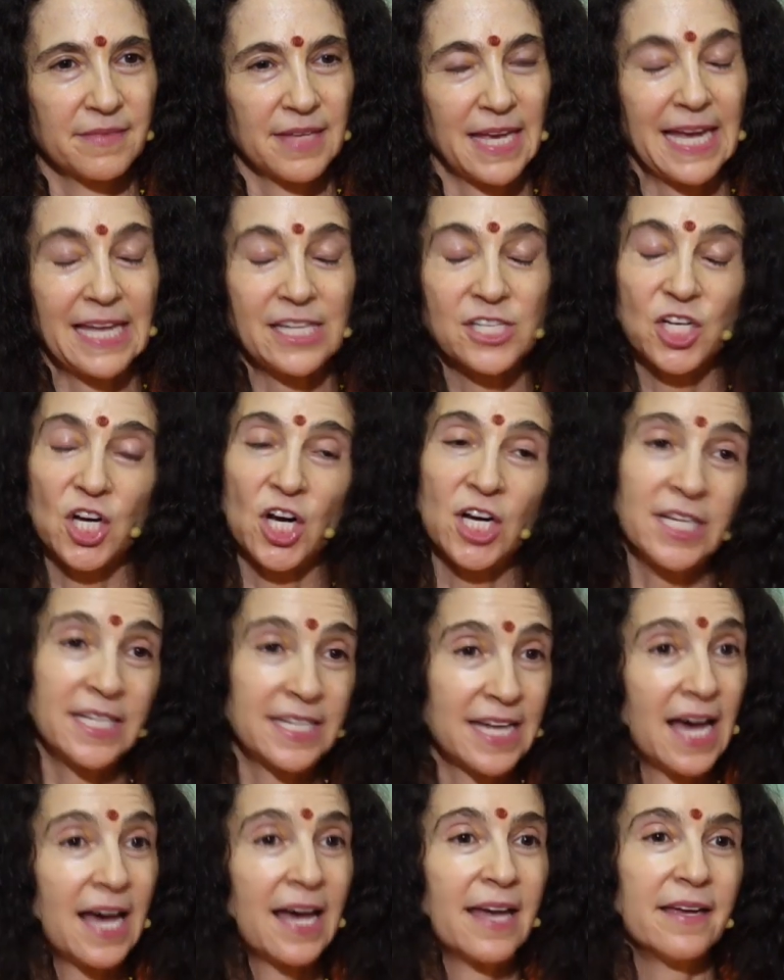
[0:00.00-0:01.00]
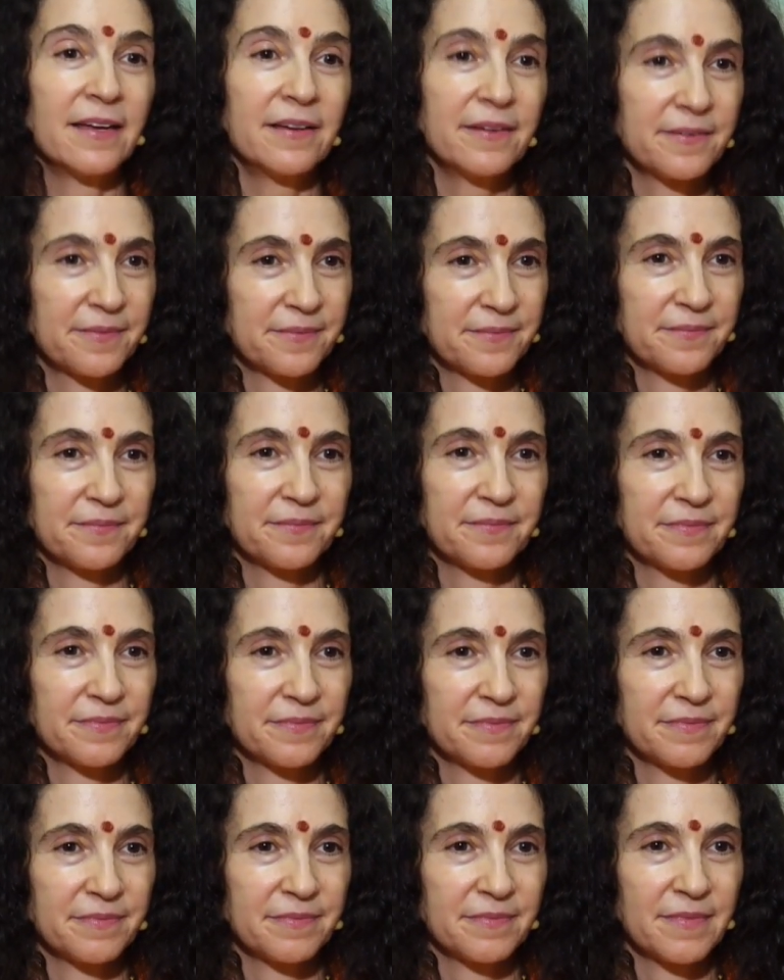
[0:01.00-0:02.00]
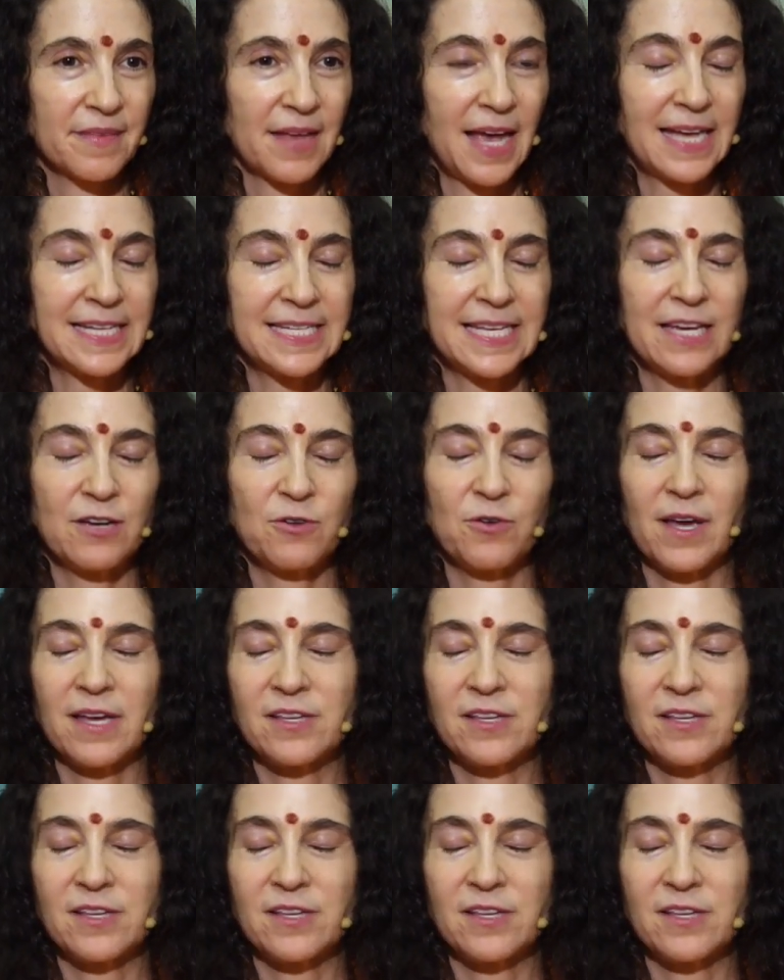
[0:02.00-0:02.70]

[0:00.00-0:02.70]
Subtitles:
It's going to die. I take